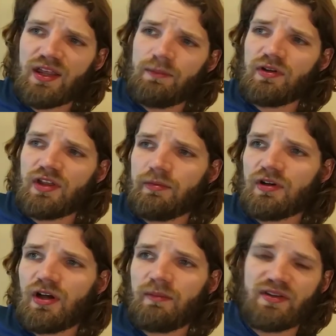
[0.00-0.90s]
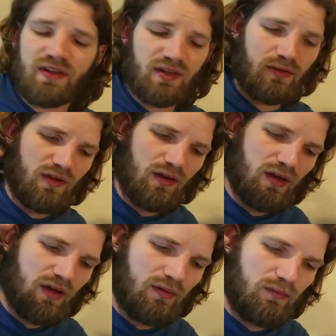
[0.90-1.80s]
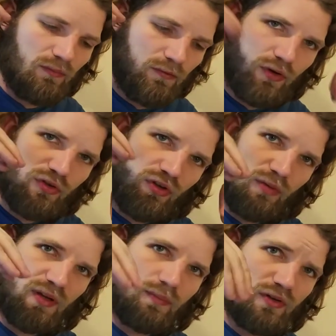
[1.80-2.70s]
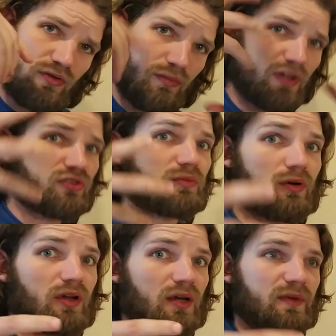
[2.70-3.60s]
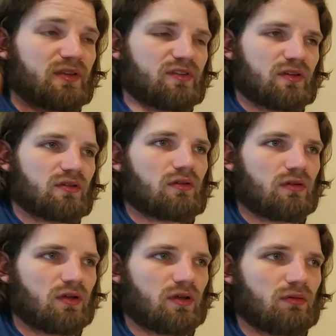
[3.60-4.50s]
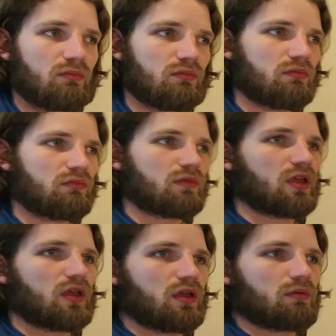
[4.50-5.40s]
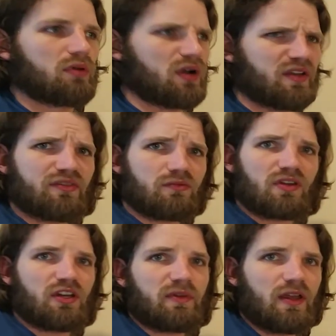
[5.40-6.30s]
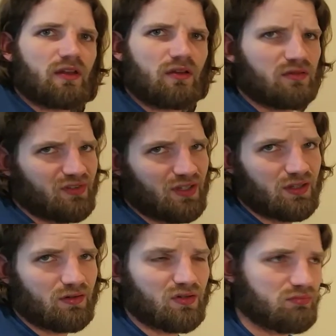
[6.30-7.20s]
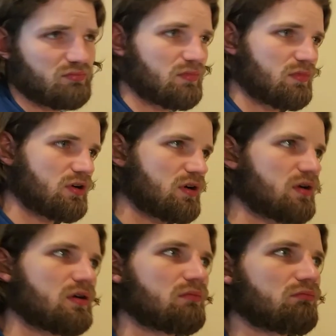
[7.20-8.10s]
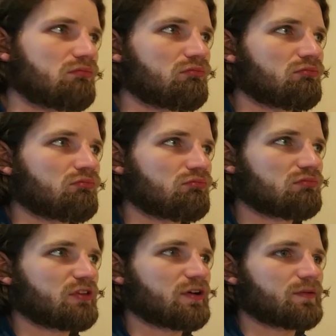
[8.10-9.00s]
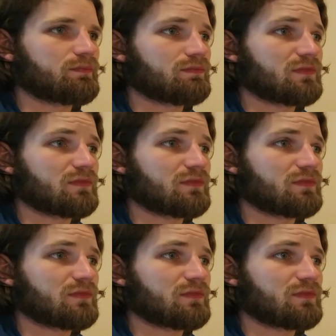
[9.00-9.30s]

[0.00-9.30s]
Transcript: keep your commenting focused on the big picture. Make sure you put comments in. But it doesn't really need to be that long. It's not that hard. So